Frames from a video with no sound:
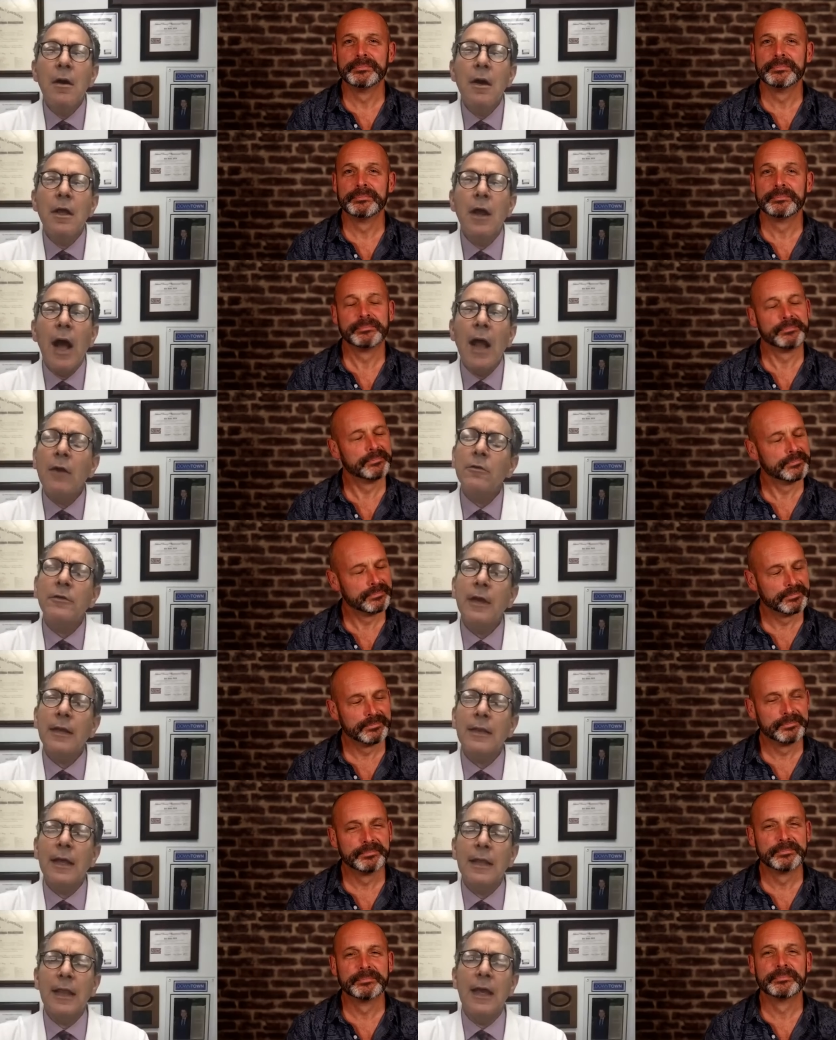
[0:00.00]
Speaker 1: yeah, I don't
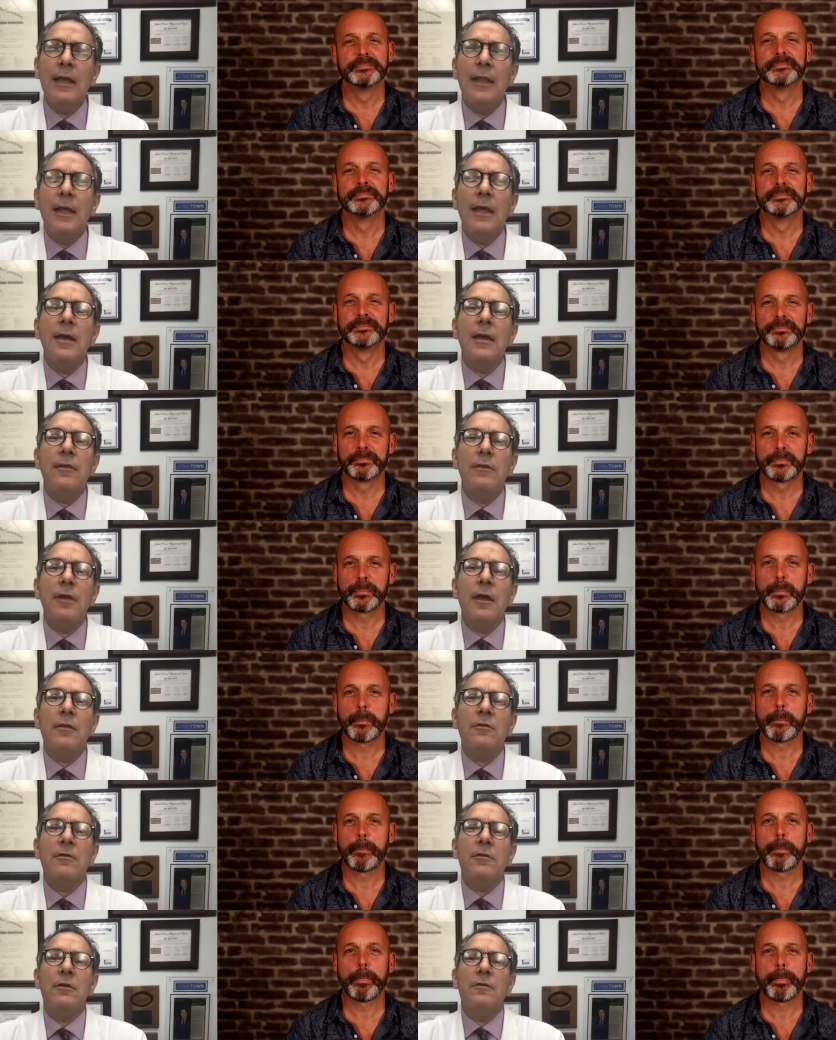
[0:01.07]
take that lightly because
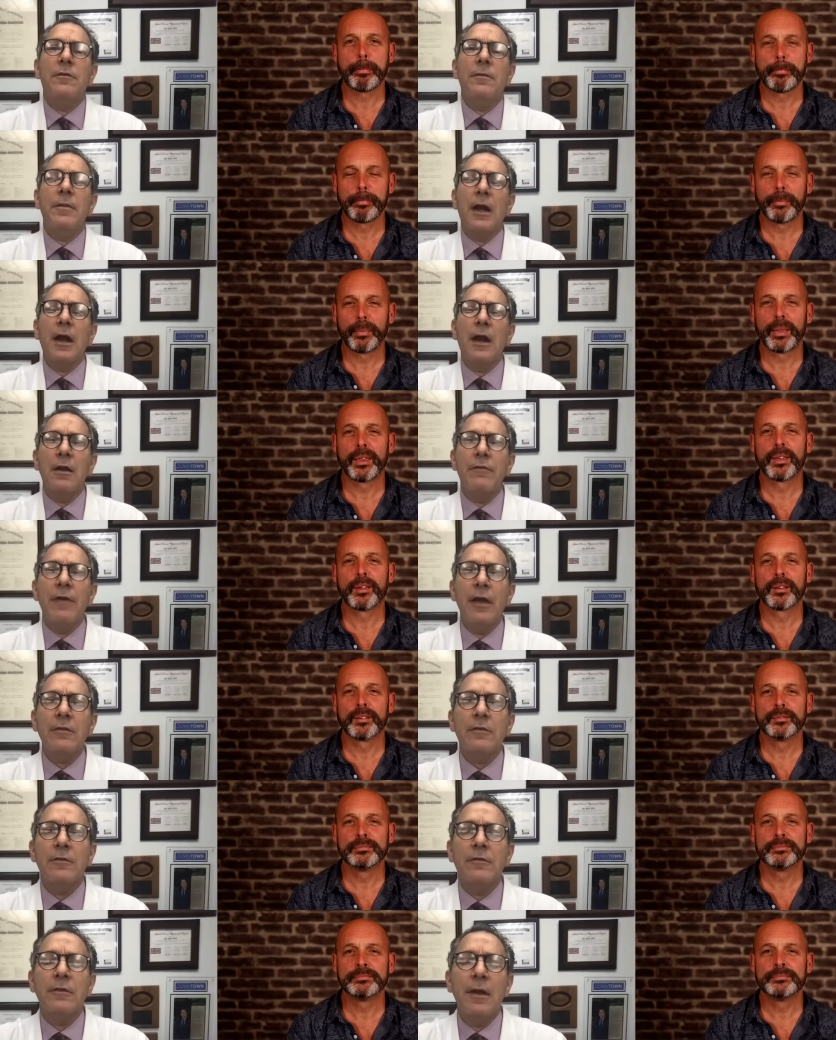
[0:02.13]
that's, you know, from a
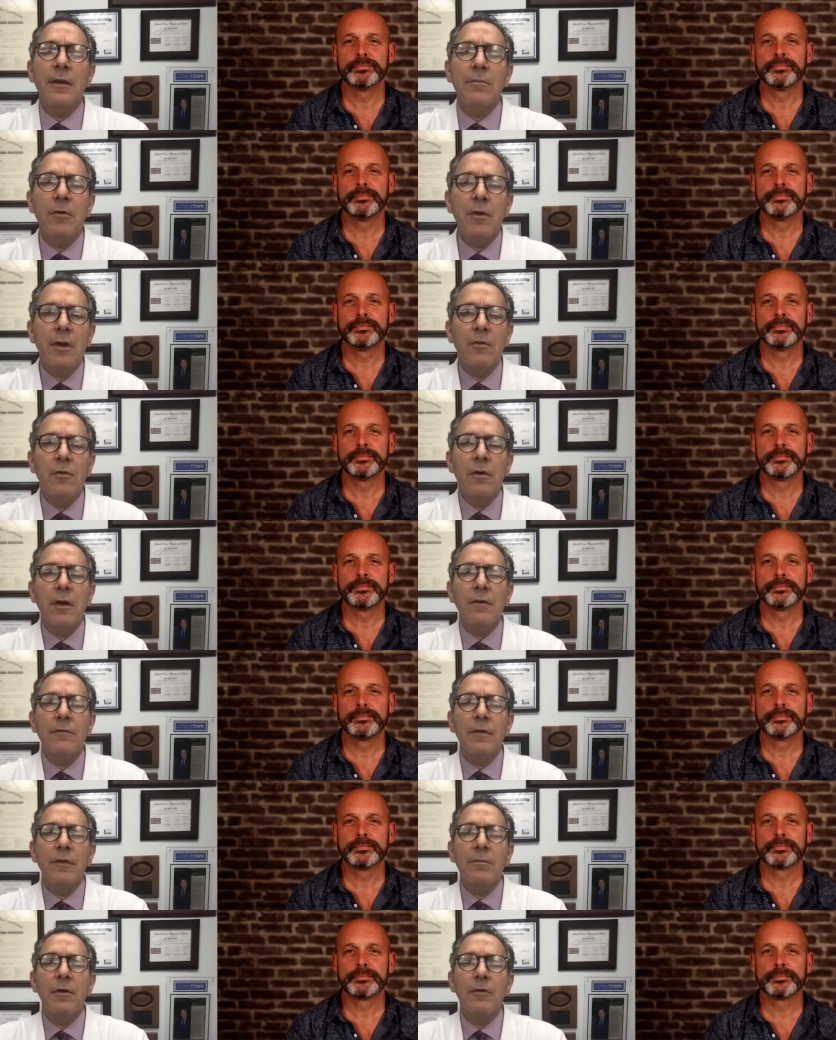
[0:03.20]
cardiovascular standpoint, one
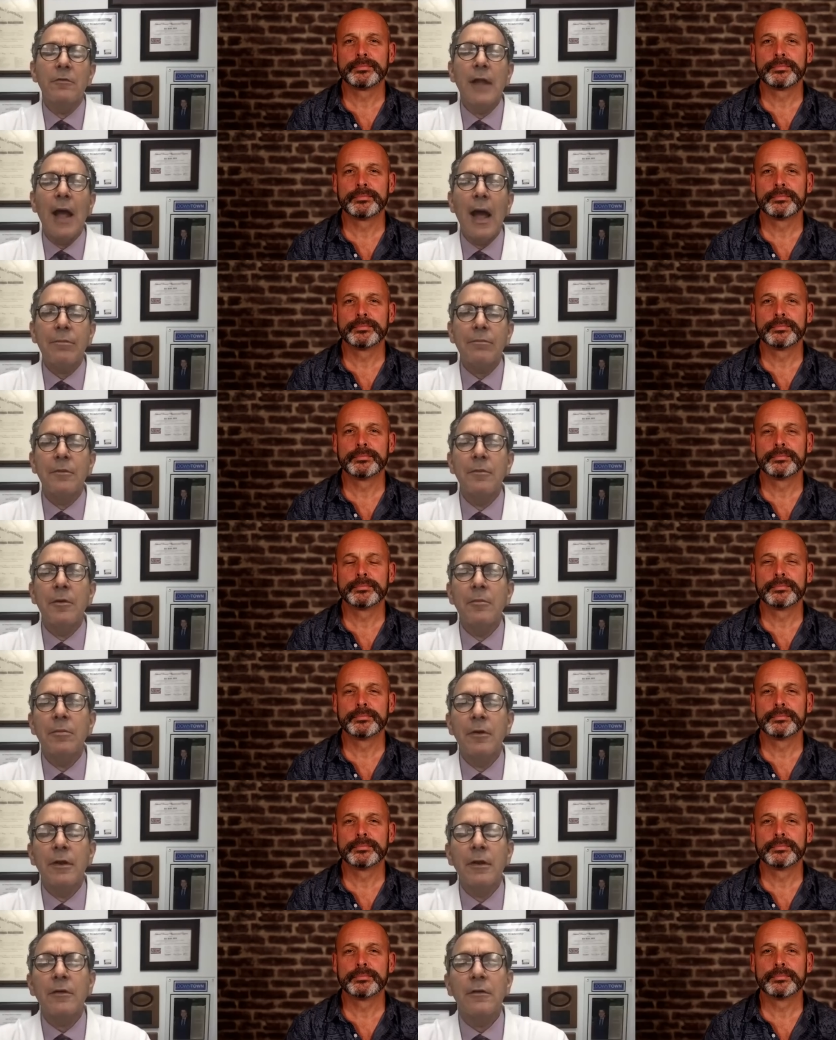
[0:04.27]
of the most optimal
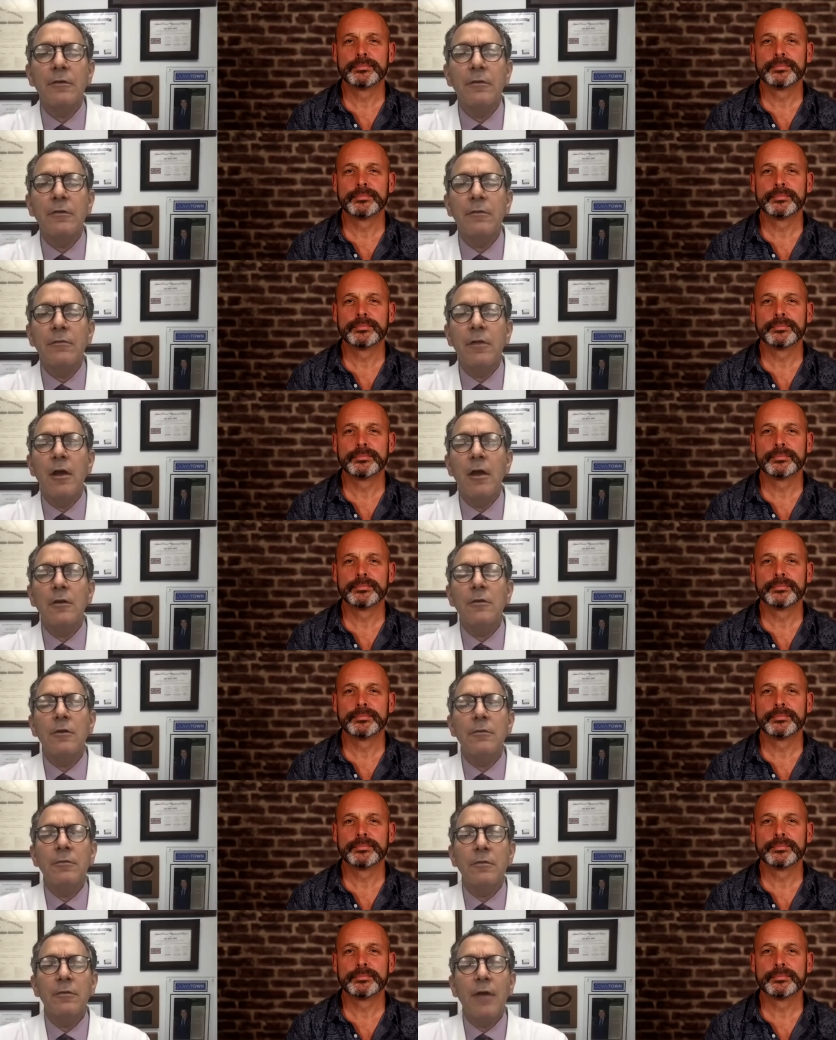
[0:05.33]
predictors of
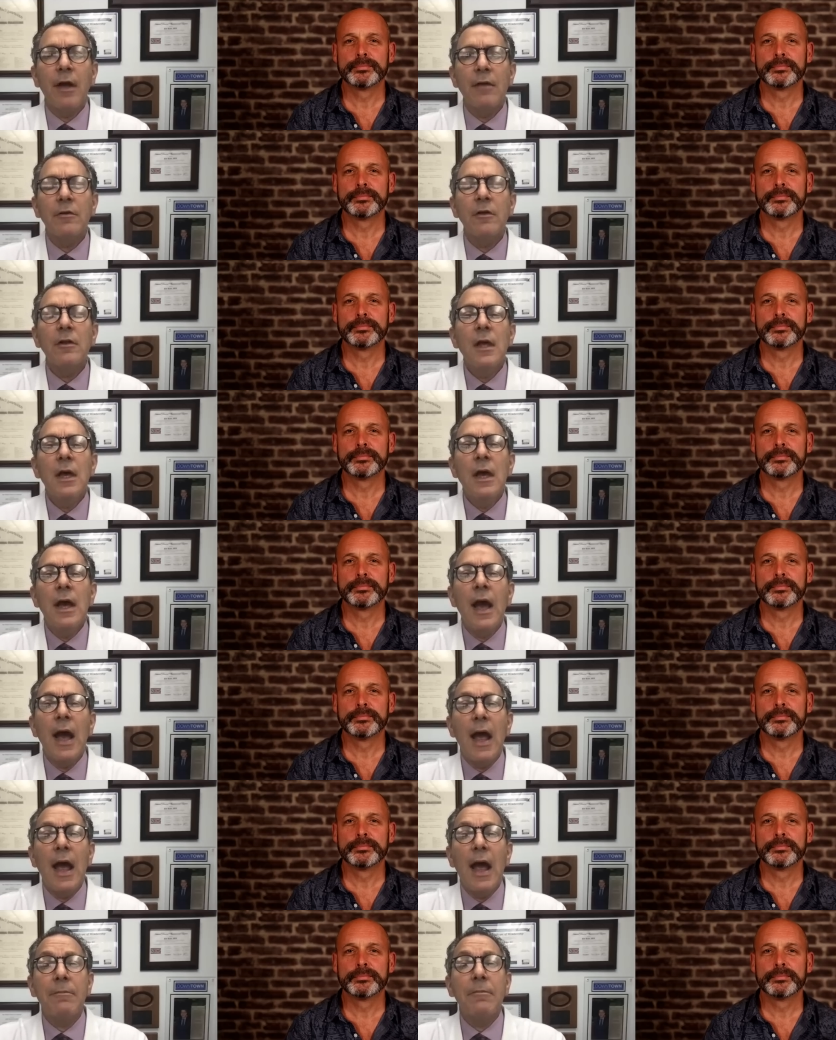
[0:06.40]
long-term survival.
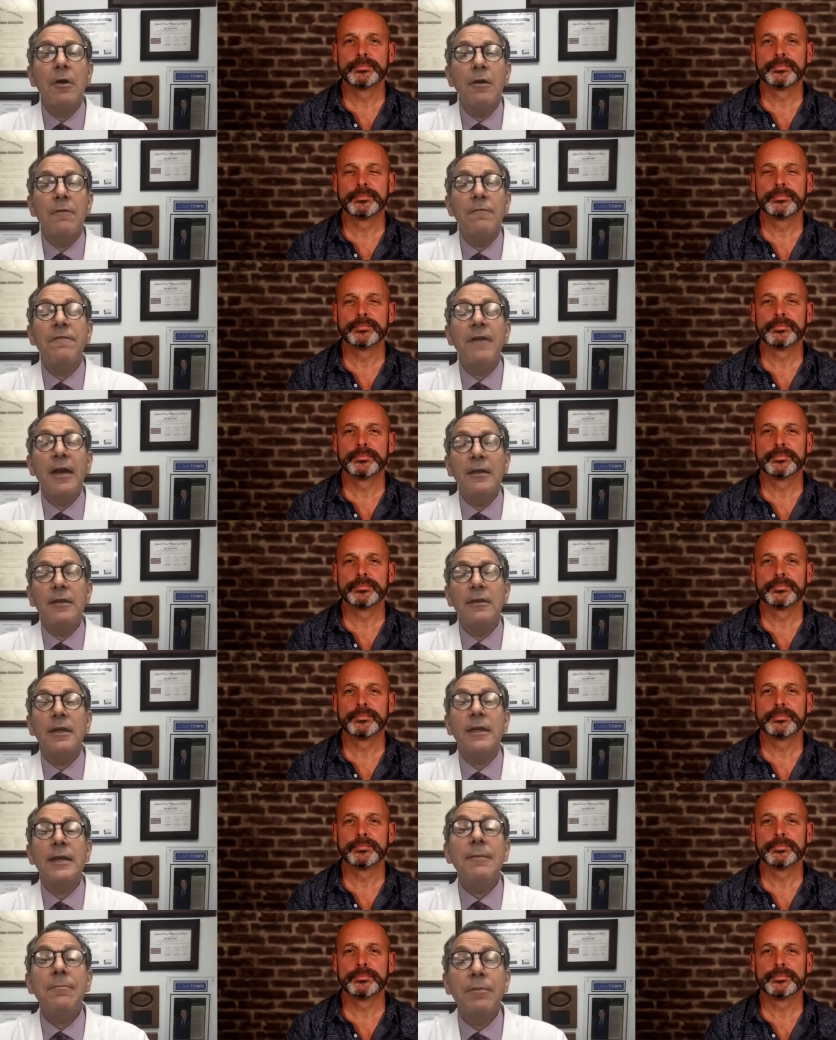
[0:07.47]
I, am going to fight
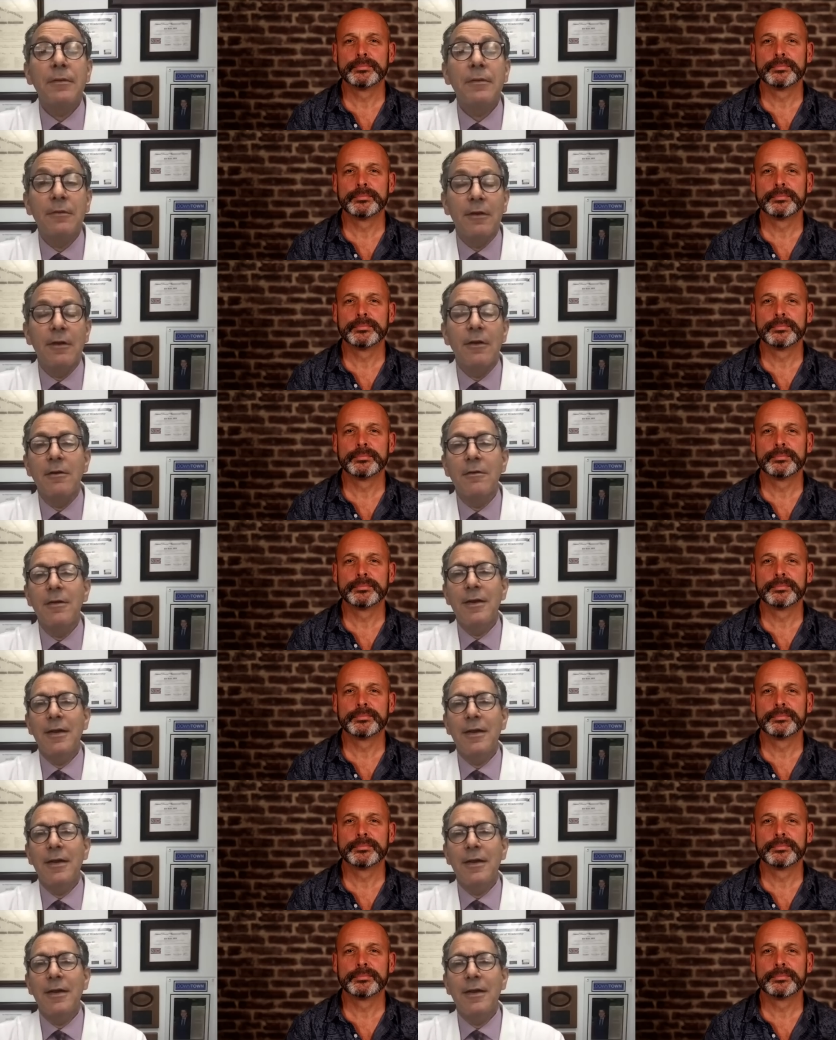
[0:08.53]
to keep it zero